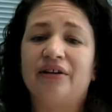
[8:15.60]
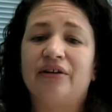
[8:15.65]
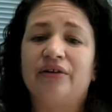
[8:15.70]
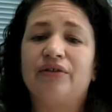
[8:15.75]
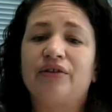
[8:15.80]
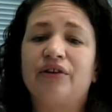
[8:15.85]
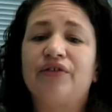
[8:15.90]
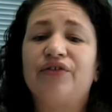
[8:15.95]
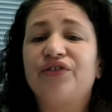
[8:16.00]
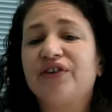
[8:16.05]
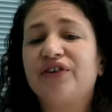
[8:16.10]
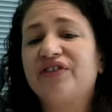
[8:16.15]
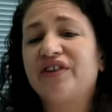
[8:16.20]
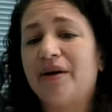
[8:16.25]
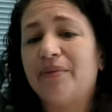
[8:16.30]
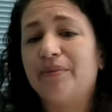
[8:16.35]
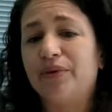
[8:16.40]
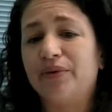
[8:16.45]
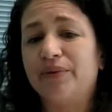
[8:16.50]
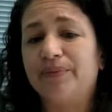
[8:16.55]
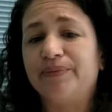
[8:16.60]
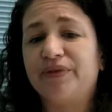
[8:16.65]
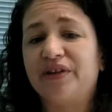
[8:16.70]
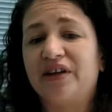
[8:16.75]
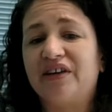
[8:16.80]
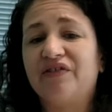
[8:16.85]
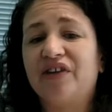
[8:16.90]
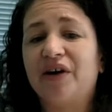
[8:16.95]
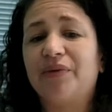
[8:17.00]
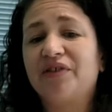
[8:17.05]
So, for example,
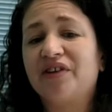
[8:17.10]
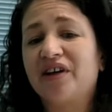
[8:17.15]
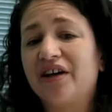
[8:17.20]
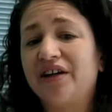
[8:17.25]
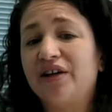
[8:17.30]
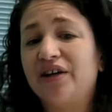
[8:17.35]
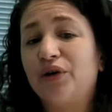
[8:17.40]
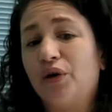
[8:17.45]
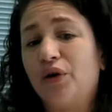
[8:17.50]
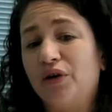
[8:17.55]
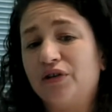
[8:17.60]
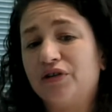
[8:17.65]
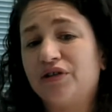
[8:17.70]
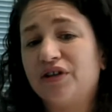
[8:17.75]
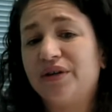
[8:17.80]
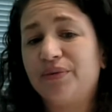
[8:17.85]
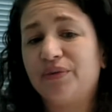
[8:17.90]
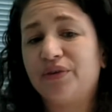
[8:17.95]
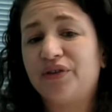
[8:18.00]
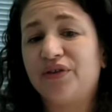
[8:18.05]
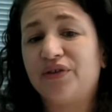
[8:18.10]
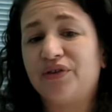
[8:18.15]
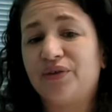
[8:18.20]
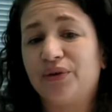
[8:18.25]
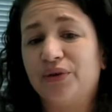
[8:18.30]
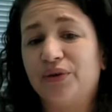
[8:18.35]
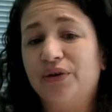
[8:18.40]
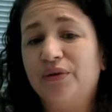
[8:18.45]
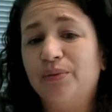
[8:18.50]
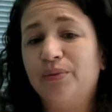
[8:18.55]
if I was cutting concrete with a
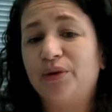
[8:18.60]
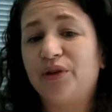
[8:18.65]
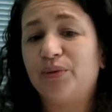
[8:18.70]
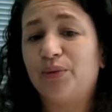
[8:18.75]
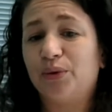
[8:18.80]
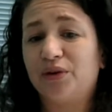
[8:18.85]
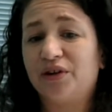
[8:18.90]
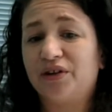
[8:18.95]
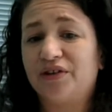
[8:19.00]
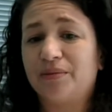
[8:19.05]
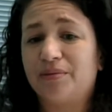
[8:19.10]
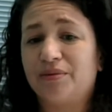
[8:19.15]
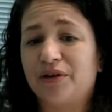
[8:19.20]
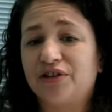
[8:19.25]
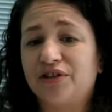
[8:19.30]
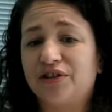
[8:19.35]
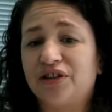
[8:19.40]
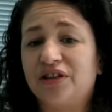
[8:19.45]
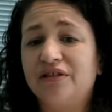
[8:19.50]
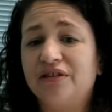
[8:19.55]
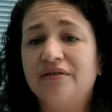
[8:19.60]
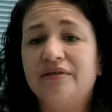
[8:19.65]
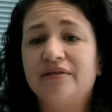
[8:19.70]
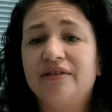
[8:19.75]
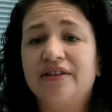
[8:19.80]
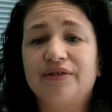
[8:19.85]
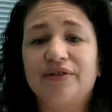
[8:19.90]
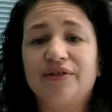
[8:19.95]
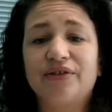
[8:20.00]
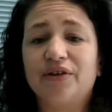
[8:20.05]
saw with water suppression,
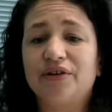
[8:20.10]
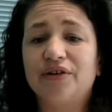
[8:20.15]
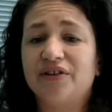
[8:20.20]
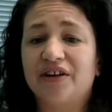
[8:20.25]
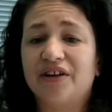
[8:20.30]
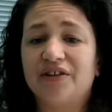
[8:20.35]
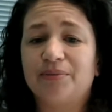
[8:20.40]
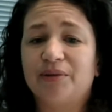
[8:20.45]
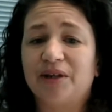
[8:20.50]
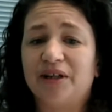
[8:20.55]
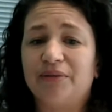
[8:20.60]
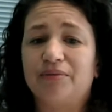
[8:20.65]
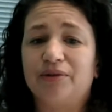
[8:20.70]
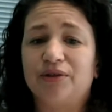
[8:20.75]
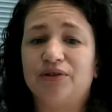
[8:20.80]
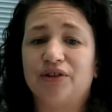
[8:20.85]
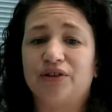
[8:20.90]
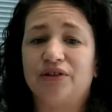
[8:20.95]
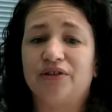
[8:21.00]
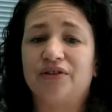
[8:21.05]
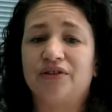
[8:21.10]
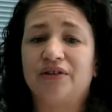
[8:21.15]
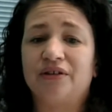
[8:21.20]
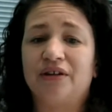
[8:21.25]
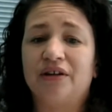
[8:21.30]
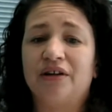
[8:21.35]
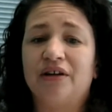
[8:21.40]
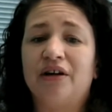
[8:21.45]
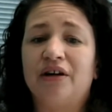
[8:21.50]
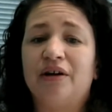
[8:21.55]
there is no dust being produced,
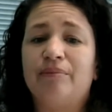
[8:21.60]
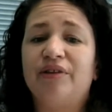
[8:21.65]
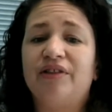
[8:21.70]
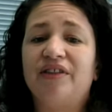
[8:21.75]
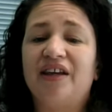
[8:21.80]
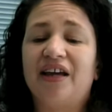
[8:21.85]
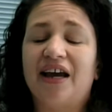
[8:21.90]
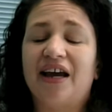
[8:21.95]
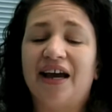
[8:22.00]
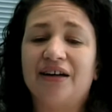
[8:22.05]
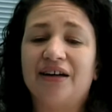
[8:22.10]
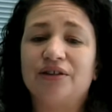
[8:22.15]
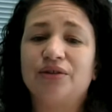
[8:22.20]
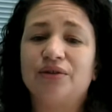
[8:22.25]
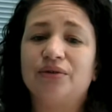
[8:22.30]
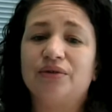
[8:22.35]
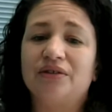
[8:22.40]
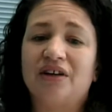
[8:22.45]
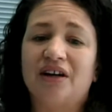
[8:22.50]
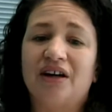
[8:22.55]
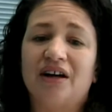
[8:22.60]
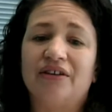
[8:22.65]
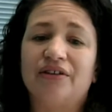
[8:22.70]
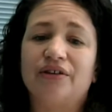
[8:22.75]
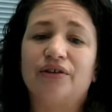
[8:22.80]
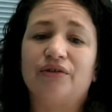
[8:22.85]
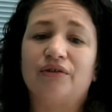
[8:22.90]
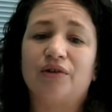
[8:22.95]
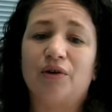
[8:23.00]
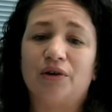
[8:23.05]
but the actual
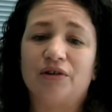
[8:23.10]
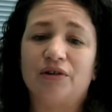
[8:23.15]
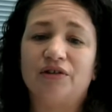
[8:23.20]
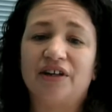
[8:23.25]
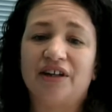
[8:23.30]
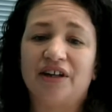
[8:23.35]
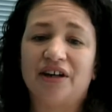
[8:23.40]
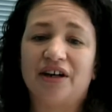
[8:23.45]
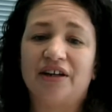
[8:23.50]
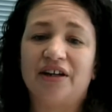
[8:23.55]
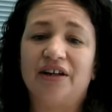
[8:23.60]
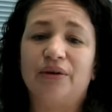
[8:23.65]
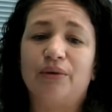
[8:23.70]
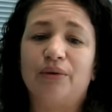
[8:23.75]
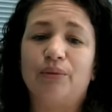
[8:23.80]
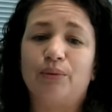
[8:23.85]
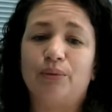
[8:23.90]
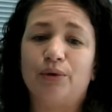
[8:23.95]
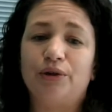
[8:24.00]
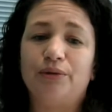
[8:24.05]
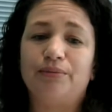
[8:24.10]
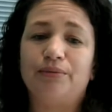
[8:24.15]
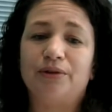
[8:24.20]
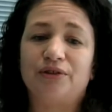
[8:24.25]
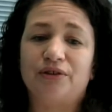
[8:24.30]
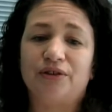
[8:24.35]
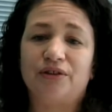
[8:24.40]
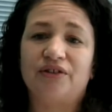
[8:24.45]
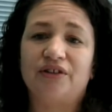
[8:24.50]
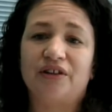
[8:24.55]
task of concrete cutting would
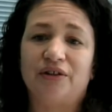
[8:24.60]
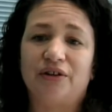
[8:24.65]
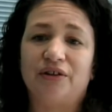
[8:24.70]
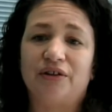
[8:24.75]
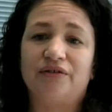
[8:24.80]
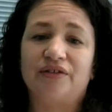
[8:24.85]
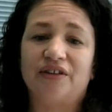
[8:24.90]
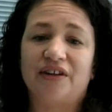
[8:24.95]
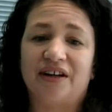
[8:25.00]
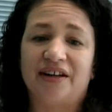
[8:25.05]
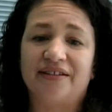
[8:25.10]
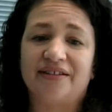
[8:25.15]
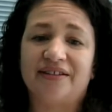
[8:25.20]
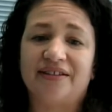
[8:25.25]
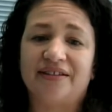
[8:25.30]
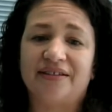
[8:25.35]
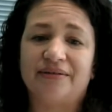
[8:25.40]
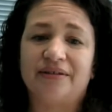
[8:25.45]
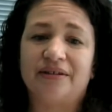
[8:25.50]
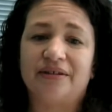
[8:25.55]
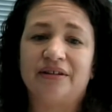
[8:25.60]
produce a lot of dust.